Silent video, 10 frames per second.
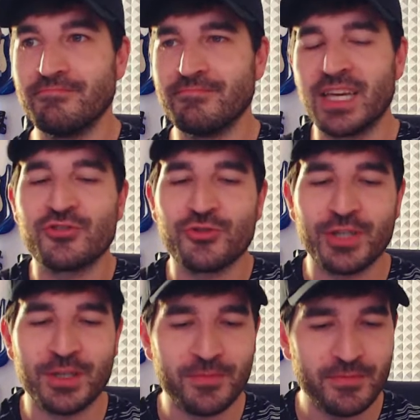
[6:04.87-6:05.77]

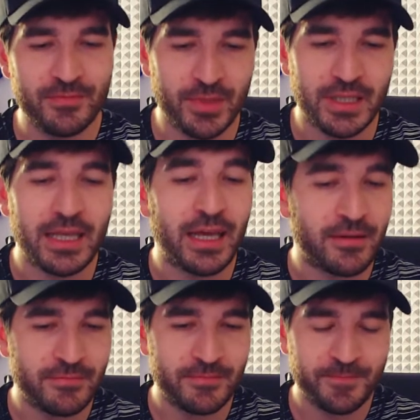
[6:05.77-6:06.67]
extreme, but yeah,
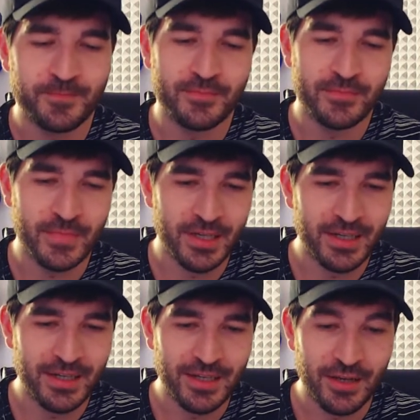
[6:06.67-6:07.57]

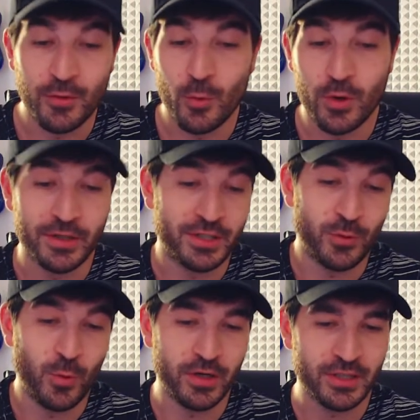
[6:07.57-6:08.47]
if it works, it
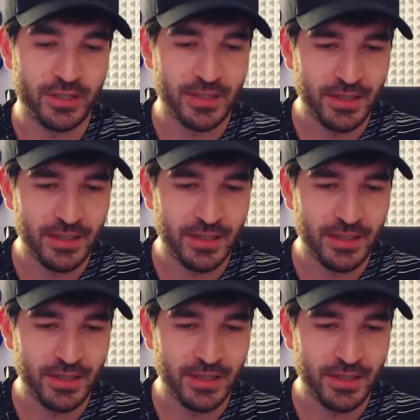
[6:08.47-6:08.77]
works.